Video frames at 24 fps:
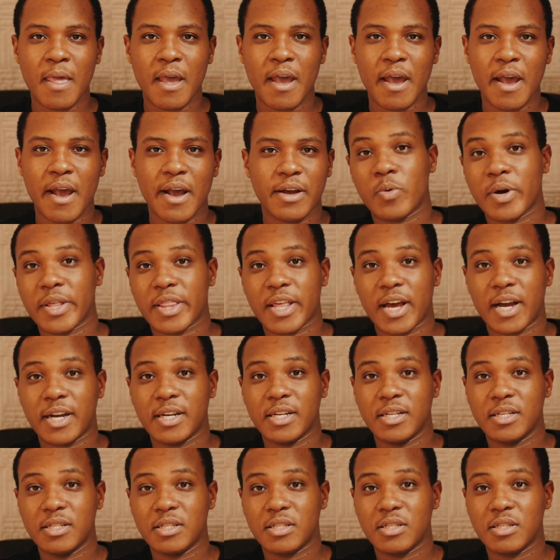Don't know where that
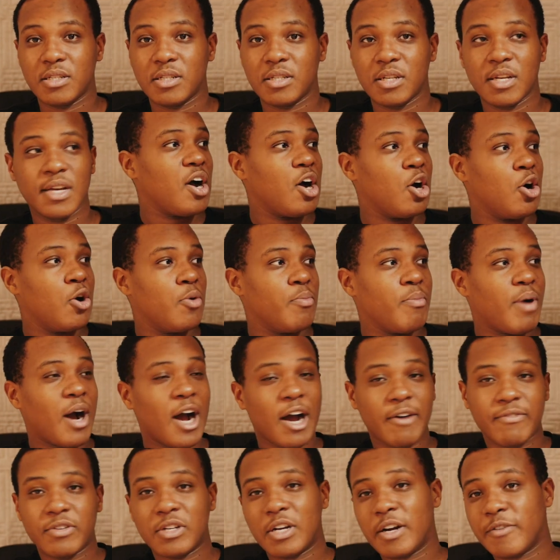is. Um, I
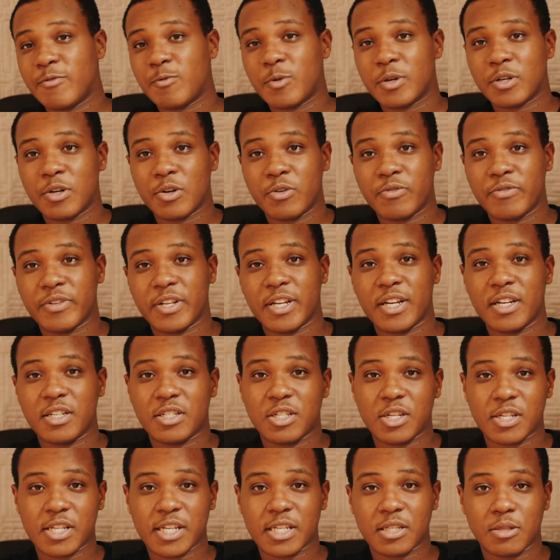have another one over there
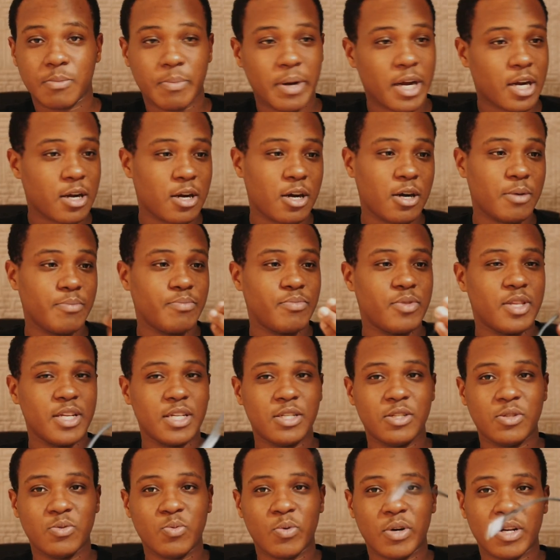just as backup.
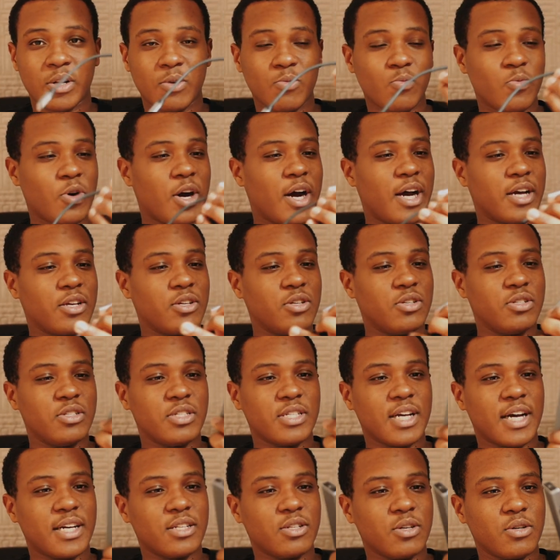This one, what I use,
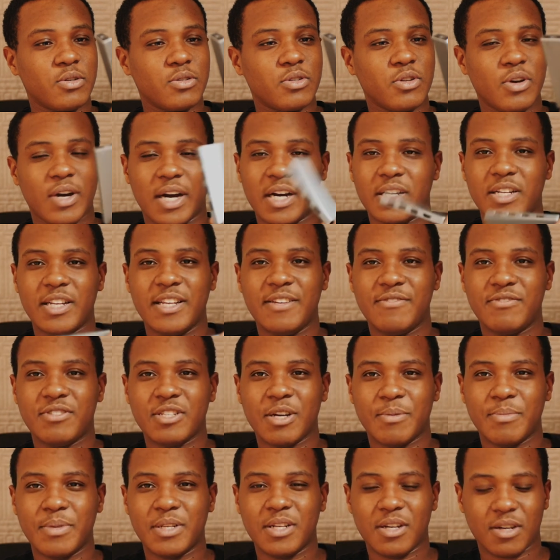I don't know. I'll leave
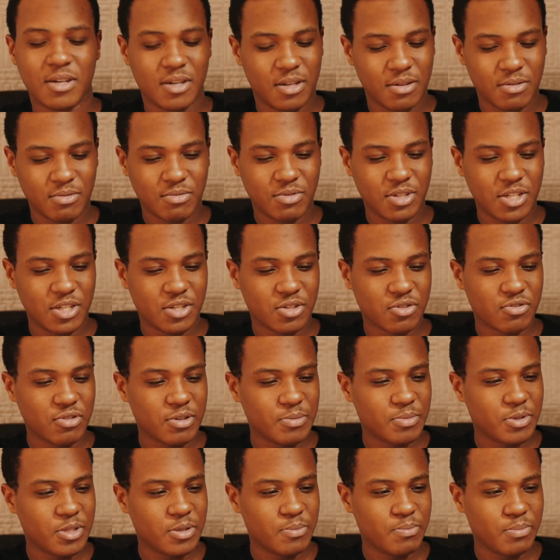some in the
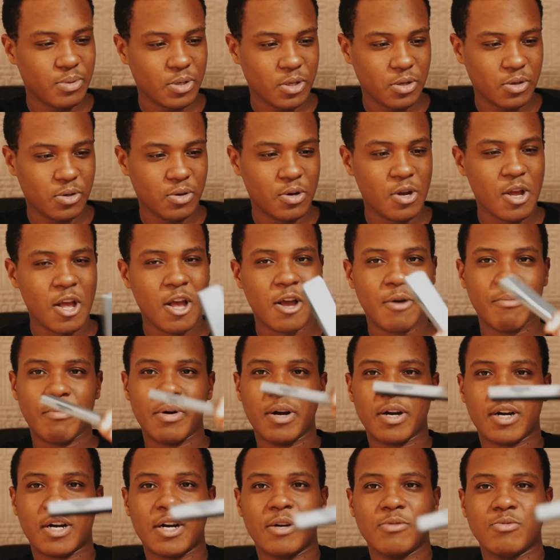description below.
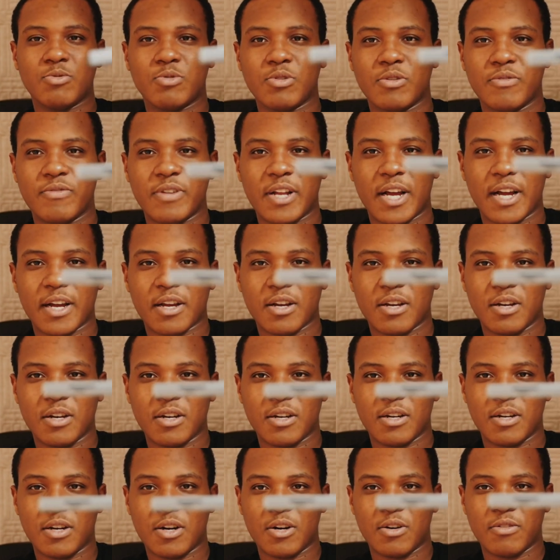But it comes with like a,
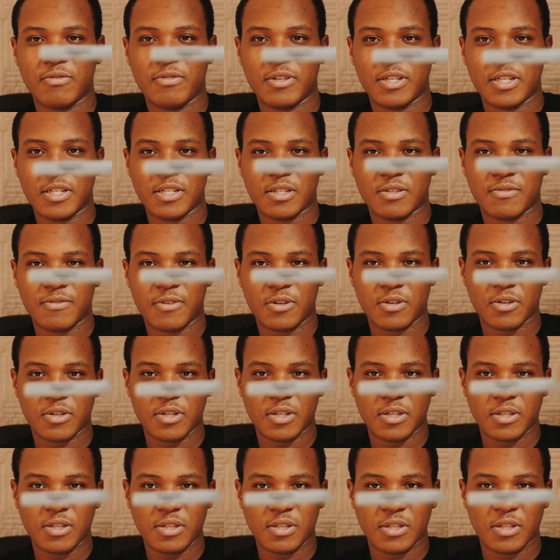uh, hopefully this
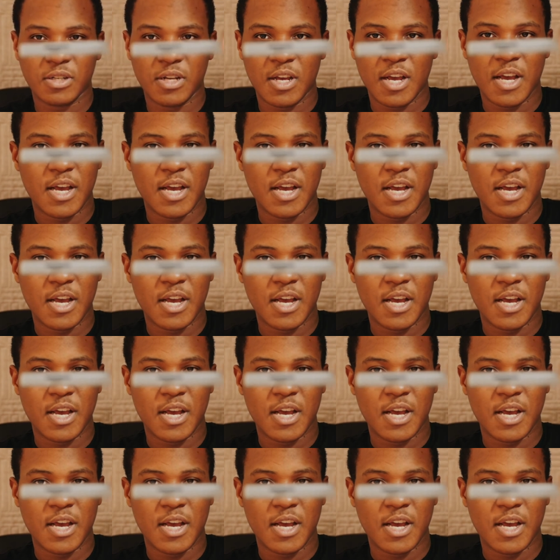focus.